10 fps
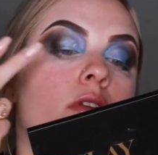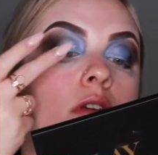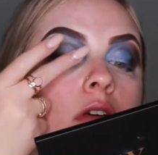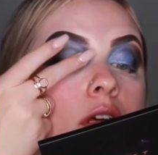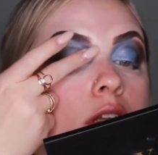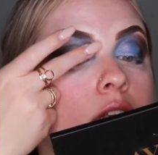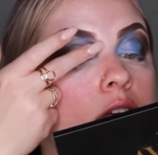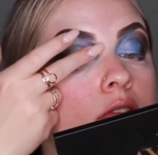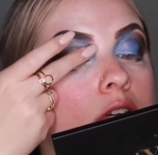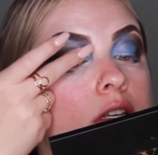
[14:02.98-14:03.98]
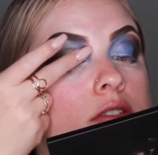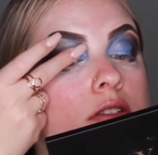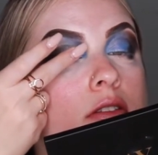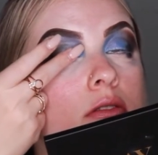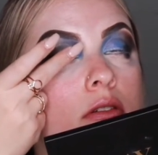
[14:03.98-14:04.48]
I can never get into
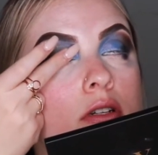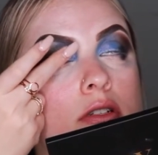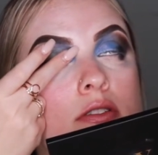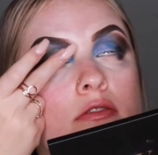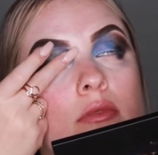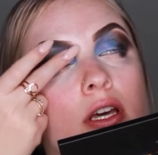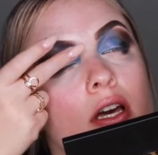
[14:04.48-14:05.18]
the corners of my